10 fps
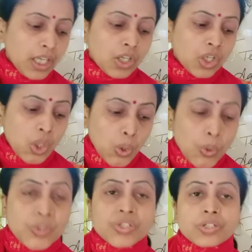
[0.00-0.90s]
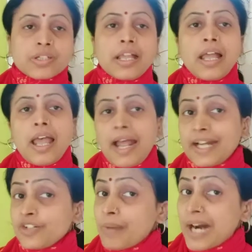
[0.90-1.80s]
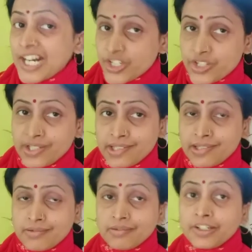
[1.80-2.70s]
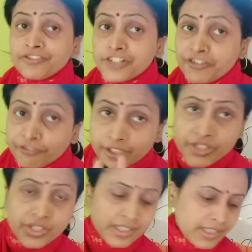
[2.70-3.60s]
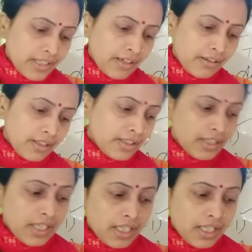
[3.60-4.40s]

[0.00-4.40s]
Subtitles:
coasts and marshes. Different features are there.